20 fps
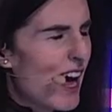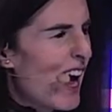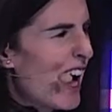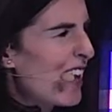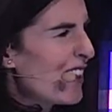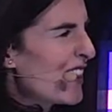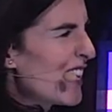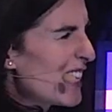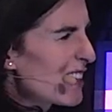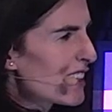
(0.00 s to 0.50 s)

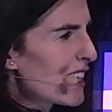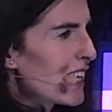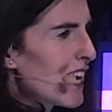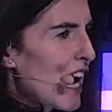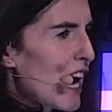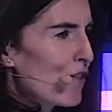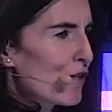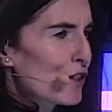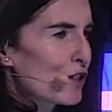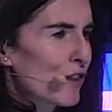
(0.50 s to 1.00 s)
and things like
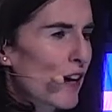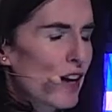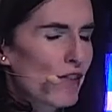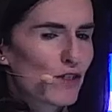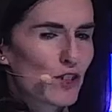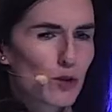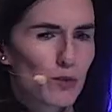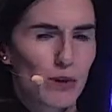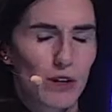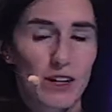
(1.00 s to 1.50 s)
average
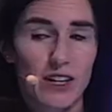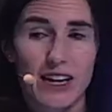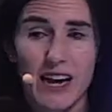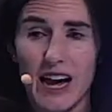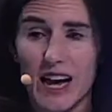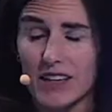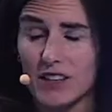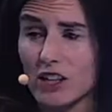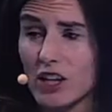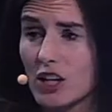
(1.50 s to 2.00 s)
revenue per
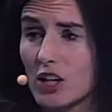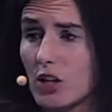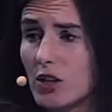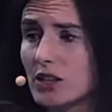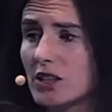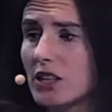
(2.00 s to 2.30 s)
account are going